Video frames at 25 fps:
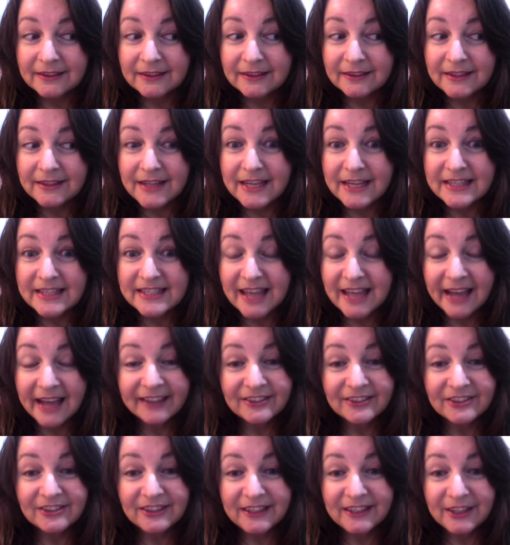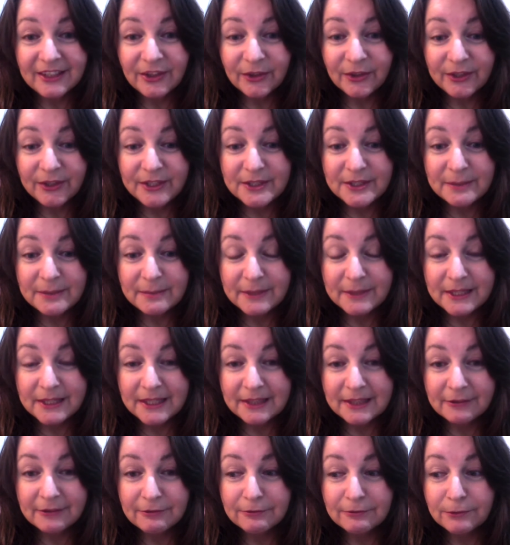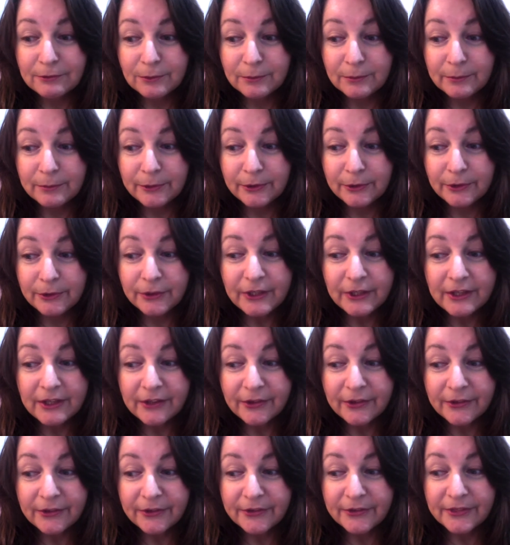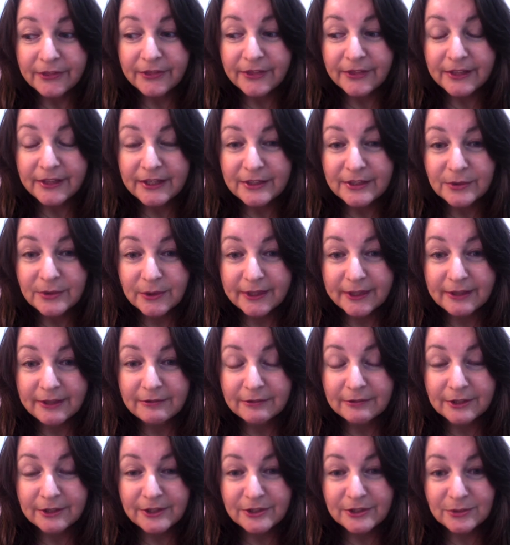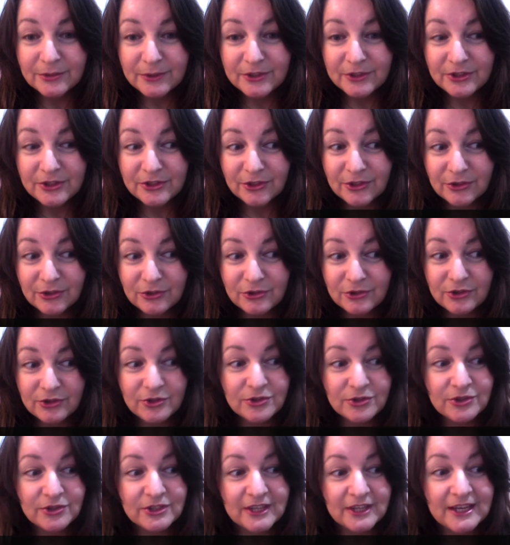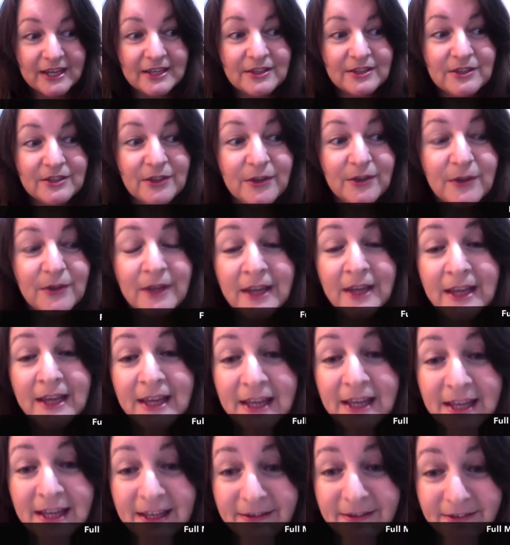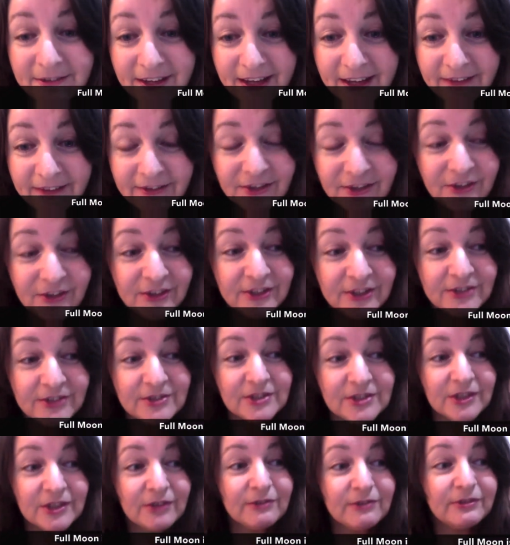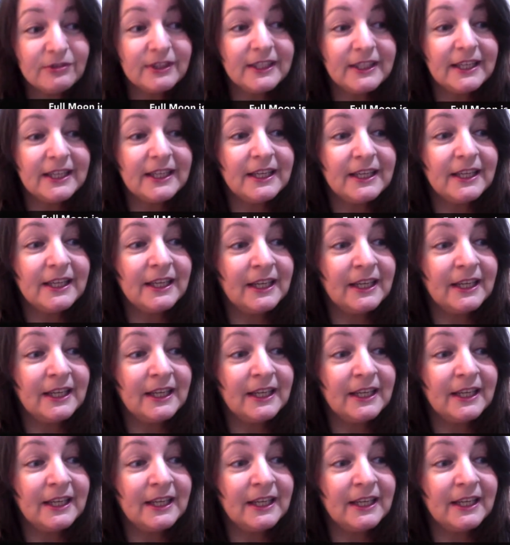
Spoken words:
It's actually going to be a full moon on the 21st, which is on Tuesday. So if you haven't got yourself a